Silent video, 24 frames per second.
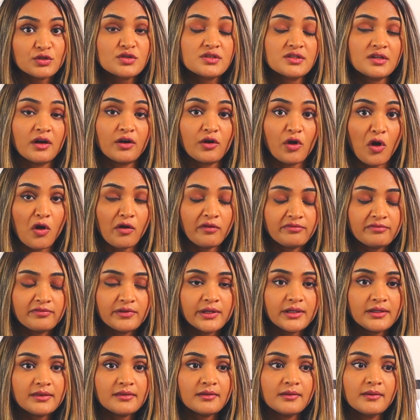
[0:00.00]
start off
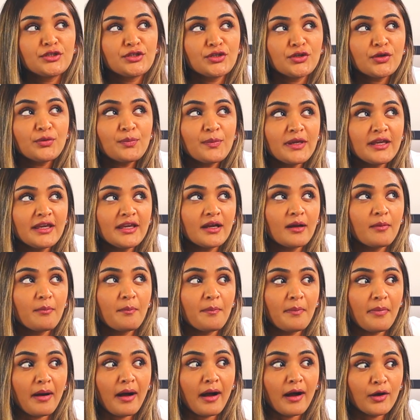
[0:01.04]
with. It took me
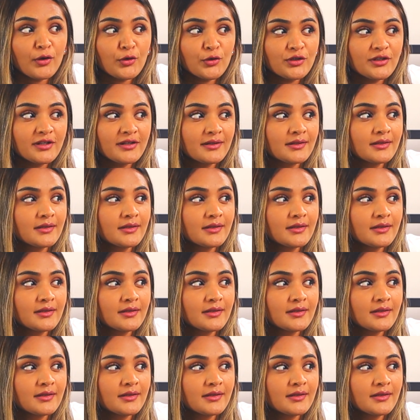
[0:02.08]
about